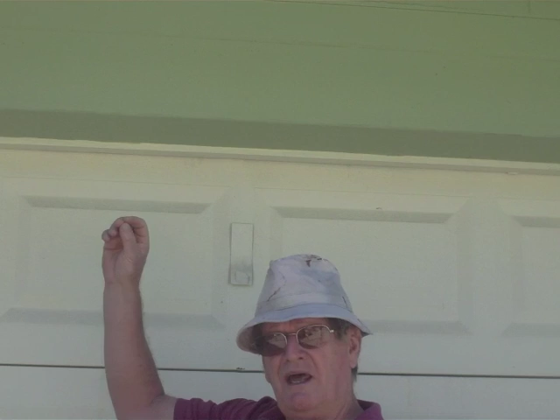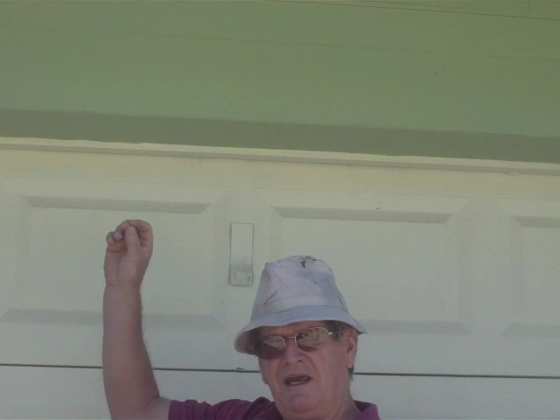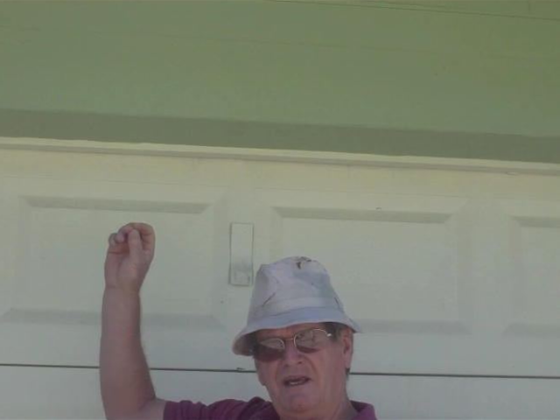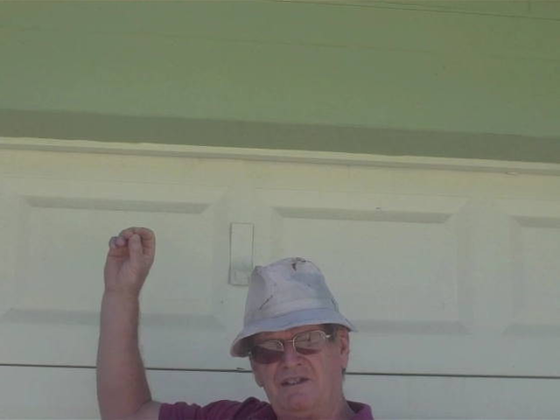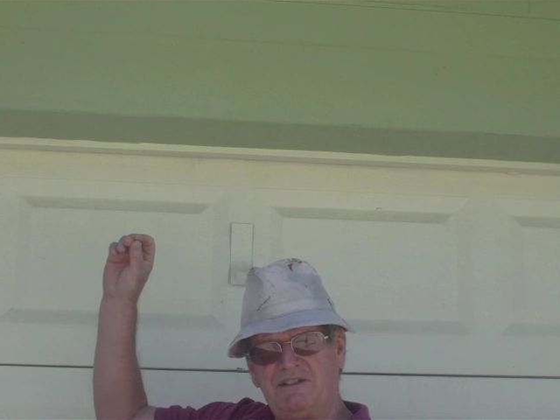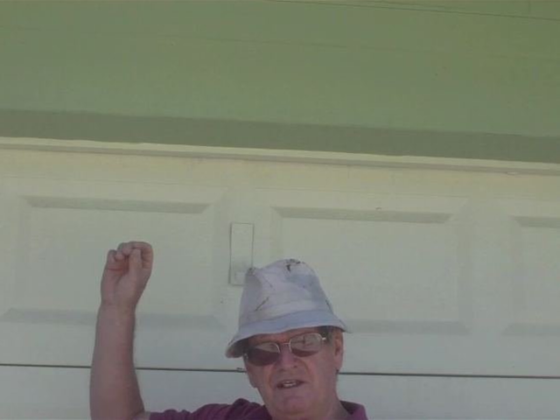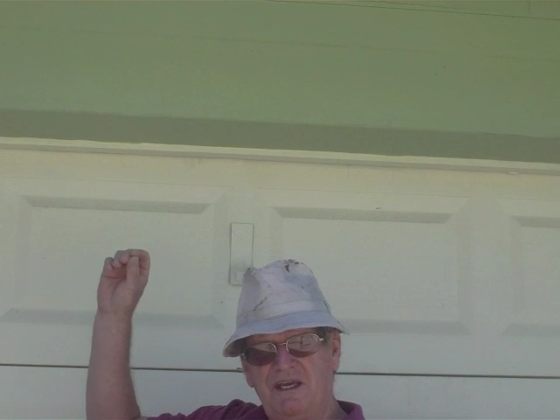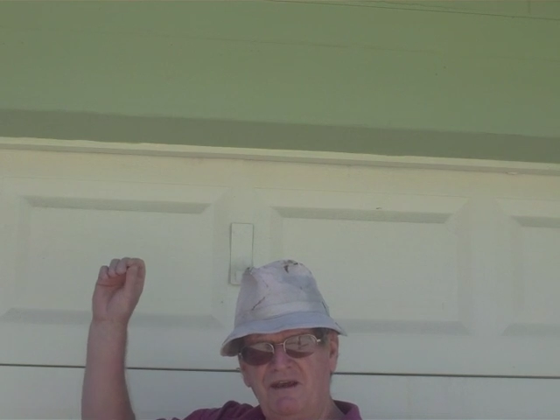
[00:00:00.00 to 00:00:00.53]
to
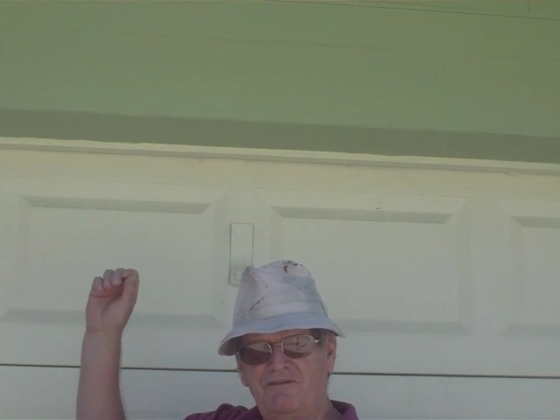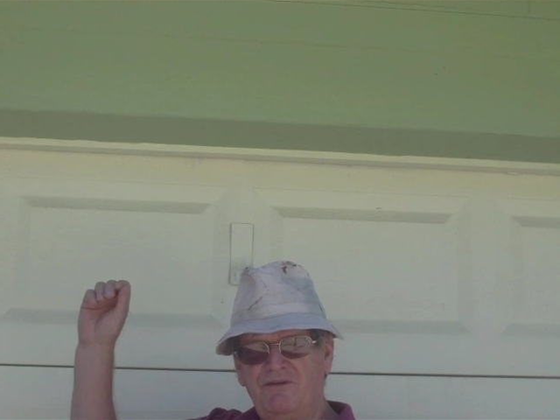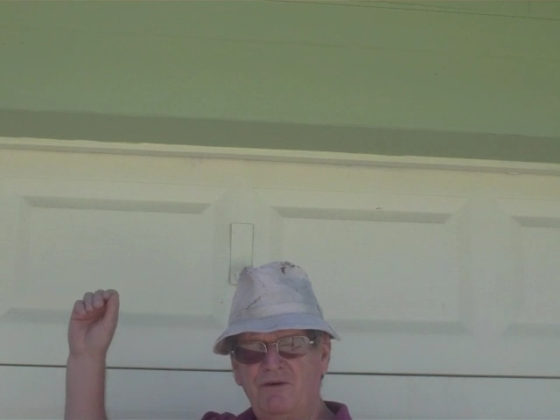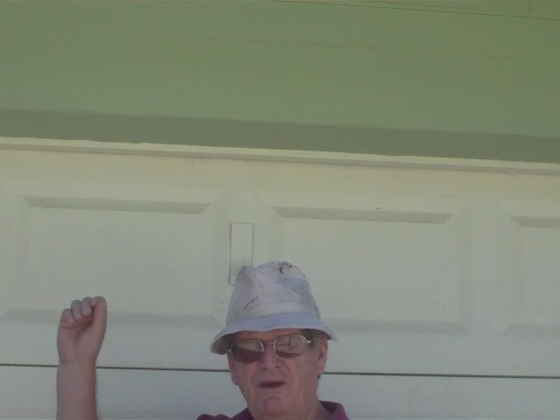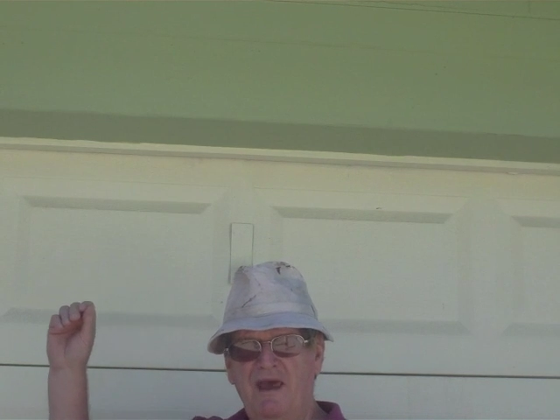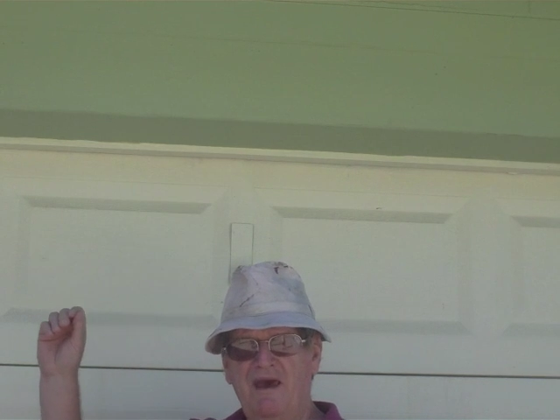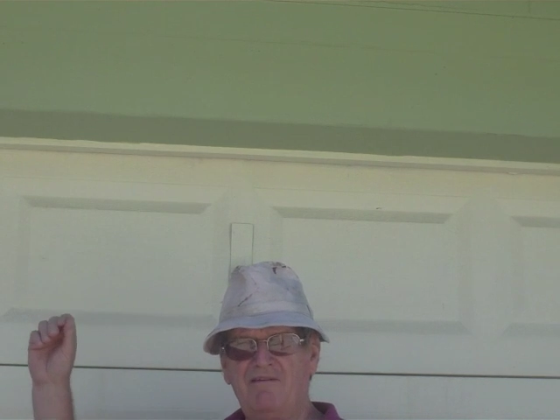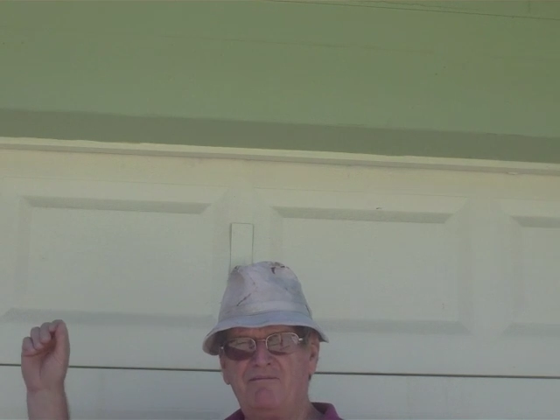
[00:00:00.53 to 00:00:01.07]
take and
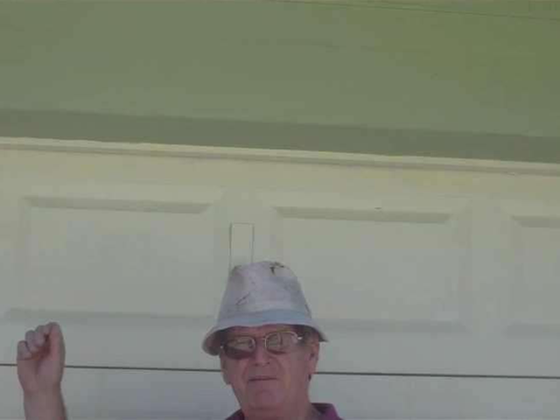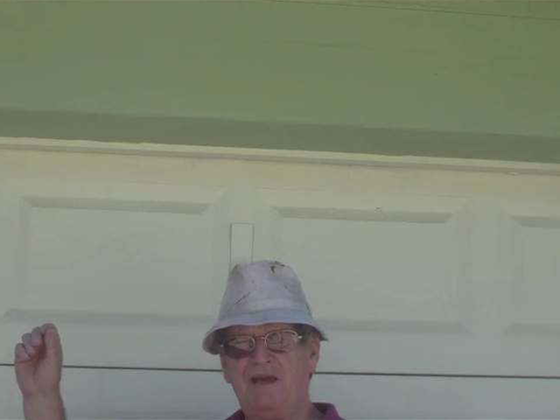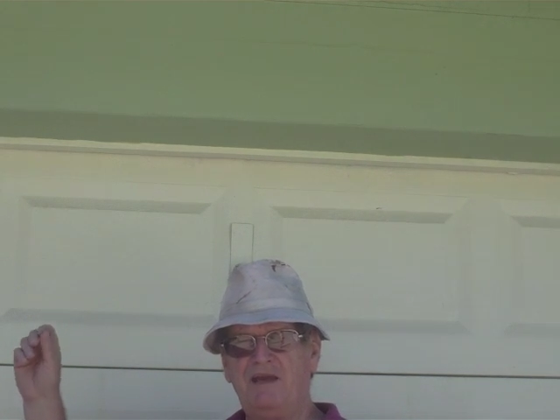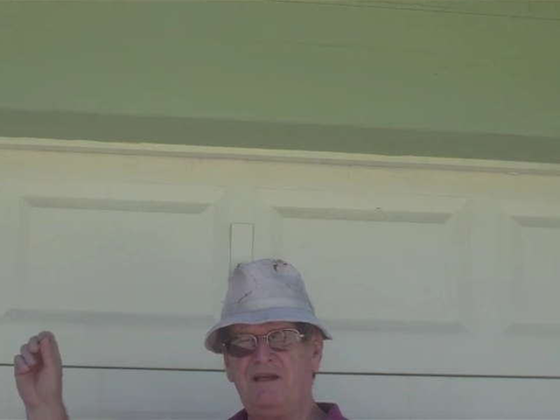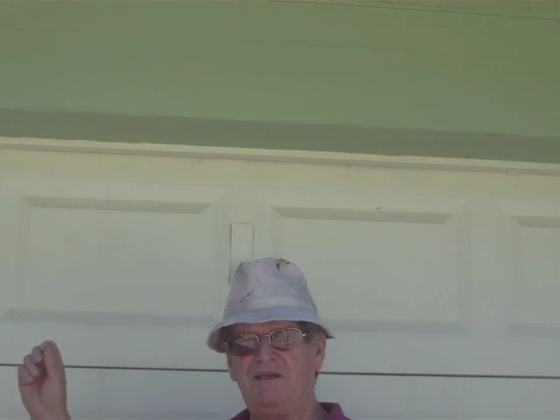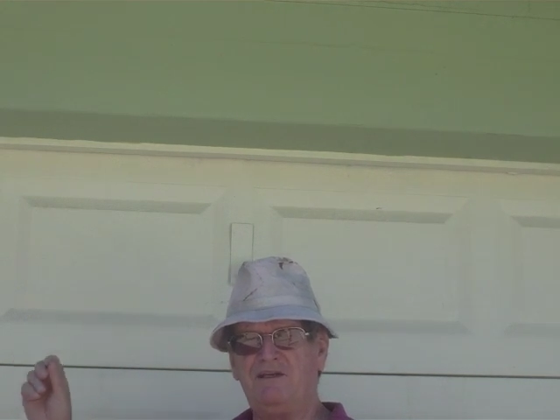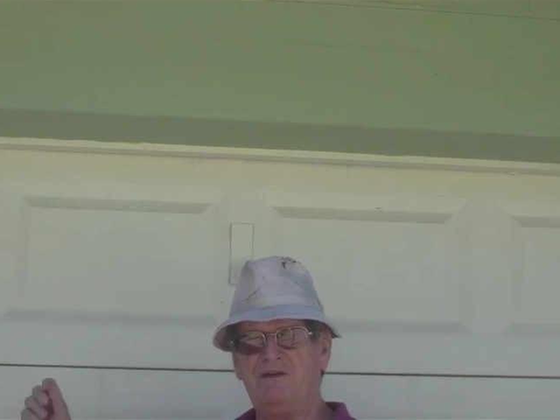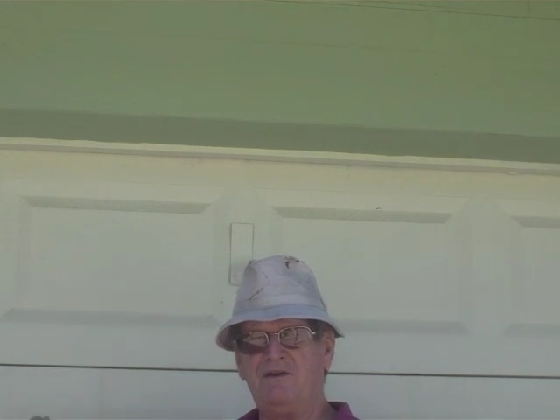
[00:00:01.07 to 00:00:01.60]
use for
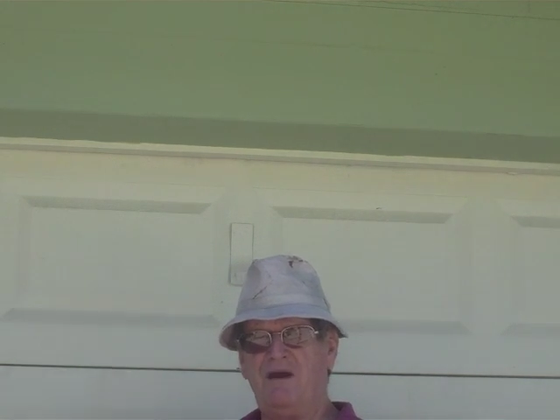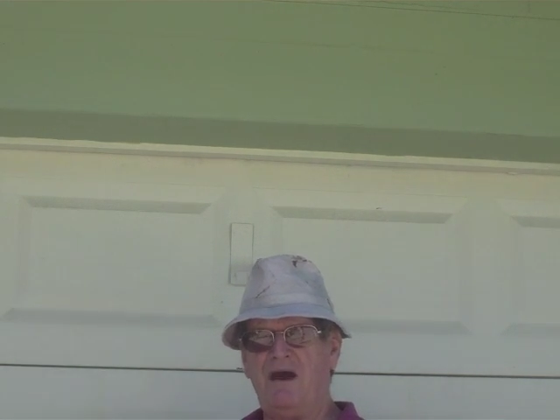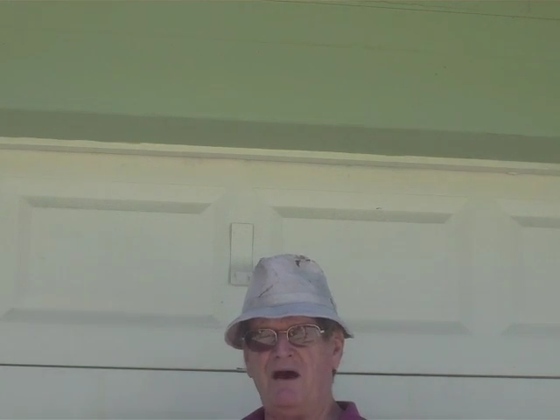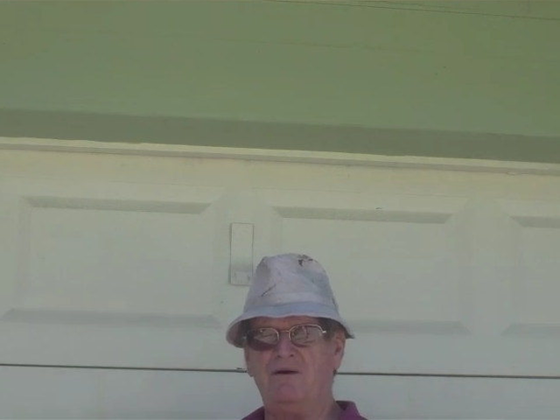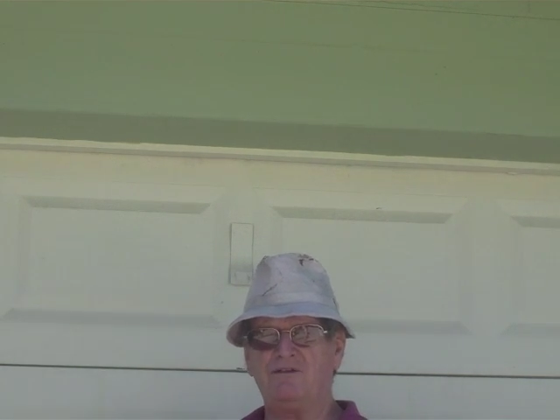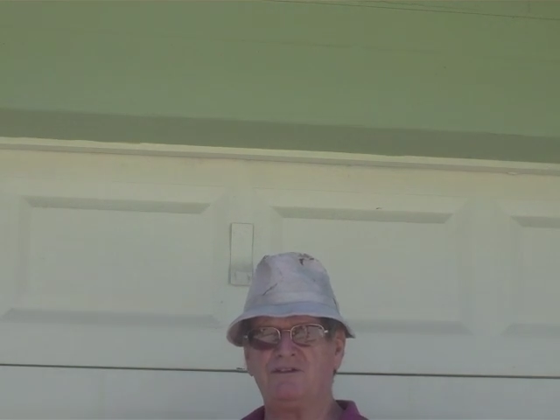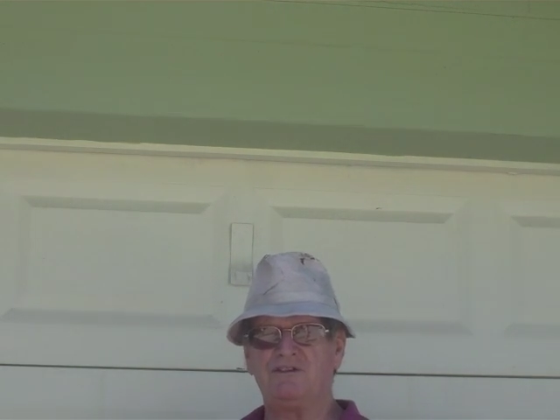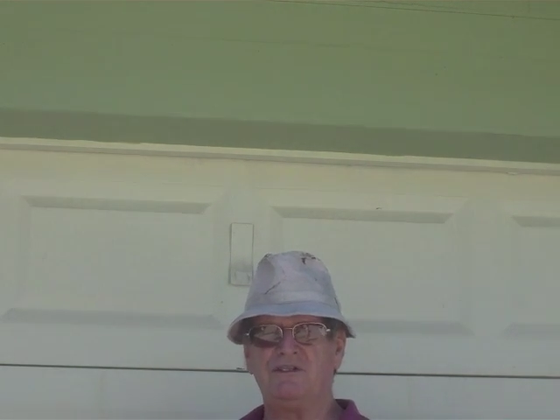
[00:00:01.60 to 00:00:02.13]
this will not
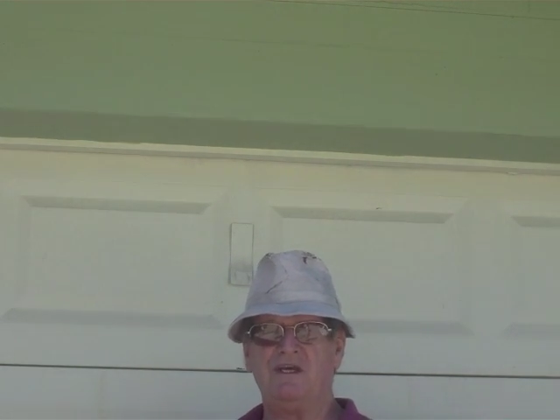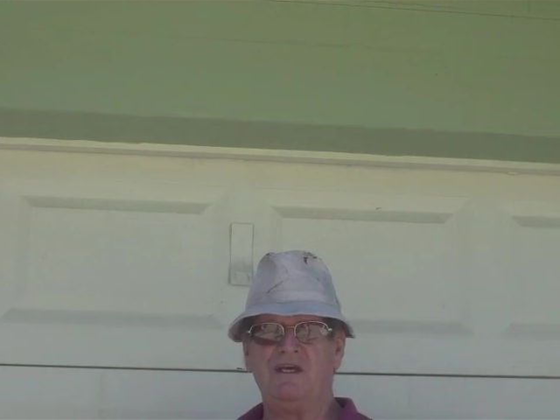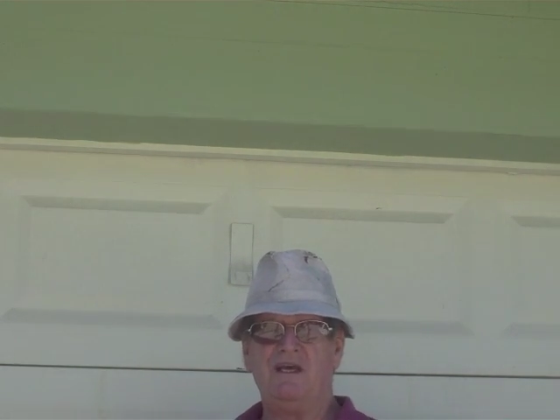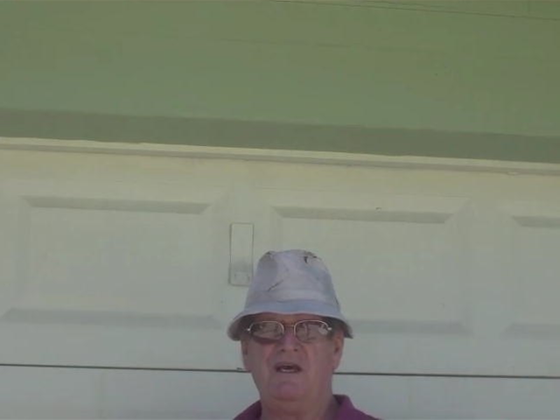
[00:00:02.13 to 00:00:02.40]
work